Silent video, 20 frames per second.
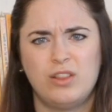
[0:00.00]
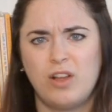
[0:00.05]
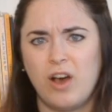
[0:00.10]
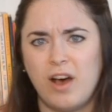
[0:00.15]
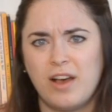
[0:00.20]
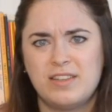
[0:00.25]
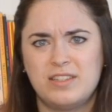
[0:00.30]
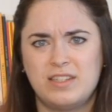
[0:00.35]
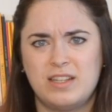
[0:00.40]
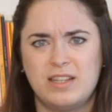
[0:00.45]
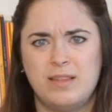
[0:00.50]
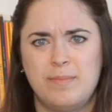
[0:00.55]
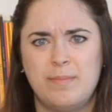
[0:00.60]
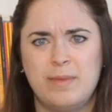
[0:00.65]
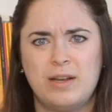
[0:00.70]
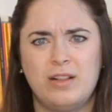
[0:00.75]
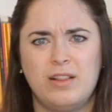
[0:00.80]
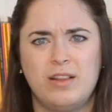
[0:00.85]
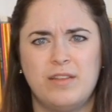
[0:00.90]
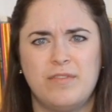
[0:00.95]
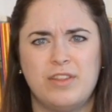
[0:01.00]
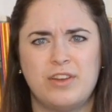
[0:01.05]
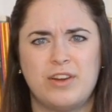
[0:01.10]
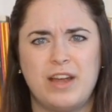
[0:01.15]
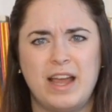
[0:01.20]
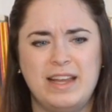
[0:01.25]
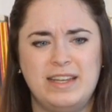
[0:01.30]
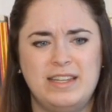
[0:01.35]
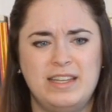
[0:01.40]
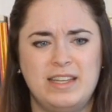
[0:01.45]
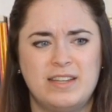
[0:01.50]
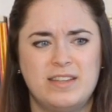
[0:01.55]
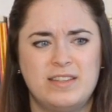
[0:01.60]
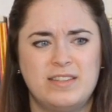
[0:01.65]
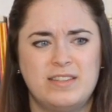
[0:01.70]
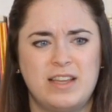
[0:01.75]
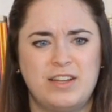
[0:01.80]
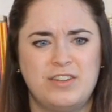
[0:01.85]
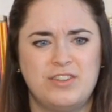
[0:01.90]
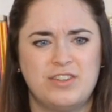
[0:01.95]
lost in the middle of their
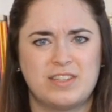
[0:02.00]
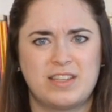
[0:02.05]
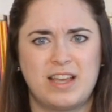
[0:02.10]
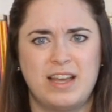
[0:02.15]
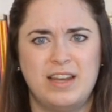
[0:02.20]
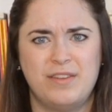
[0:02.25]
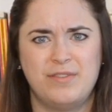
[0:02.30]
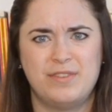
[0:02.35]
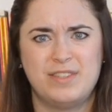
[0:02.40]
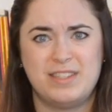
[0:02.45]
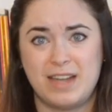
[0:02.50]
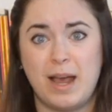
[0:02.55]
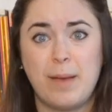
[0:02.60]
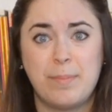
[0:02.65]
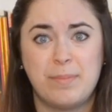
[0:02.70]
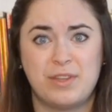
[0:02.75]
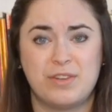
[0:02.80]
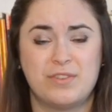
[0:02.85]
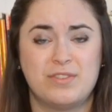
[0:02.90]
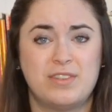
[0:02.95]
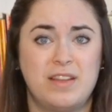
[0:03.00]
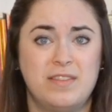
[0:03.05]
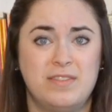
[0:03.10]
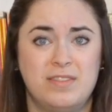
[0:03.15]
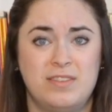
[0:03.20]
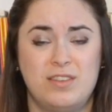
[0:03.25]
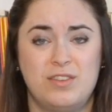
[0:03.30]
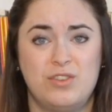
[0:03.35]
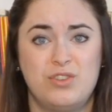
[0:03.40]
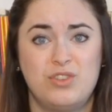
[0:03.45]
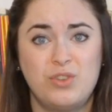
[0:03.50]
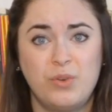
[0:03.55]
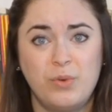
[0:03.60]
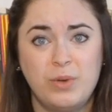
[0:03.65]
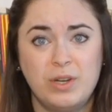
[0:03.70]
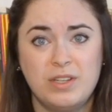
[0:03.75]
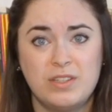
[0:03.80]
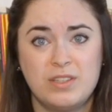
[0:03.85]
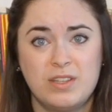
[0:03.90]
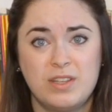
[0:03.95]
ideas and just kind of stop their sentences
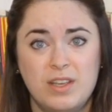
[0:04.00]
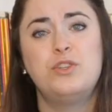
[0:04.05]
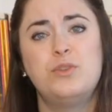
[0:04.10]
short?